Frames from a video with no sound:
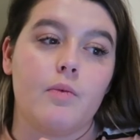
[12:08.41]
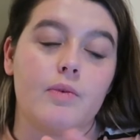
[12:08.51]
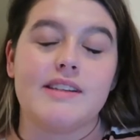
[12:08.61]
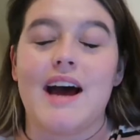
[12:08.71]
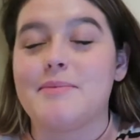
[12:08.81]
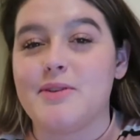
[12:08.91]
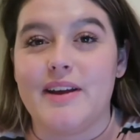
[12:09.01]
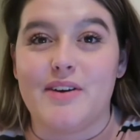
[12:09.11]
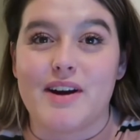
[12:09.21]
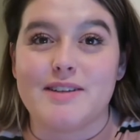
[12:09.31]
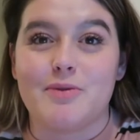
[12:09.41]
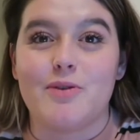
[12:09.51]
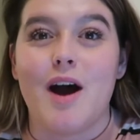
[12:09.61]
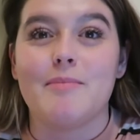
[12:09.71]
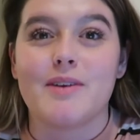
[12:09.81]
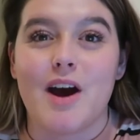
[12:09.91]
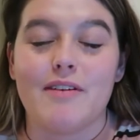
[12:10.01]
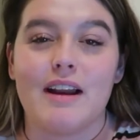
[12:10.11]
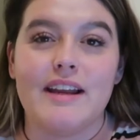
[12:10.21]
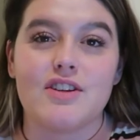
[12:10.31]
was absolutely incredible. I'm
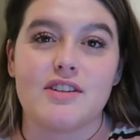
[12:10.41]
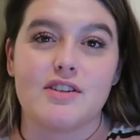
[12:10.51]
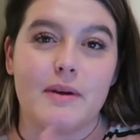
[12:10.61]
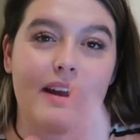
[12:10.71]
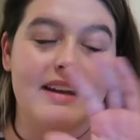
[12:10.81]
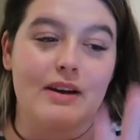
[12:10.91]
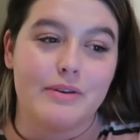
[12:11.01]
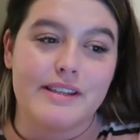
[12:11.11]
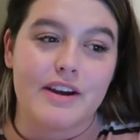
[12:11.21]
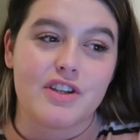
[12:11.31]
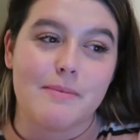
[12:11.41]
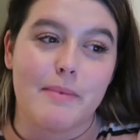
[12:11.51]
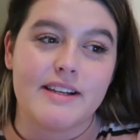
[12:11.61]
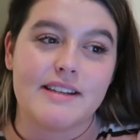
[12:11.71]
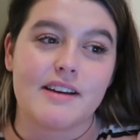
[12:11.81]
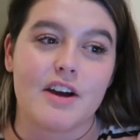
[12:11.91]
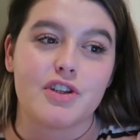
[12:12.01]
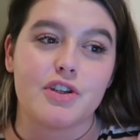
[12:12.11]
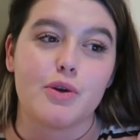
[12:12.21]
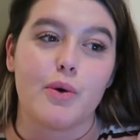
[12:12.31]
currently just doing a little section in my
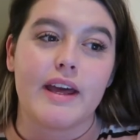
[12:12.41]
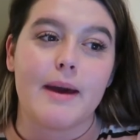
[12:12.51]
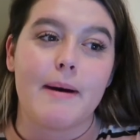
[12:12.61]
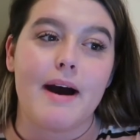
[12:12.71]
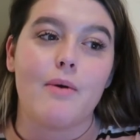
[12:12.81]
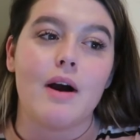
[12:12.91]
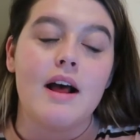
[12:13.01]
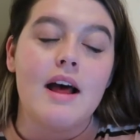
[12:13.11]
discussion talking about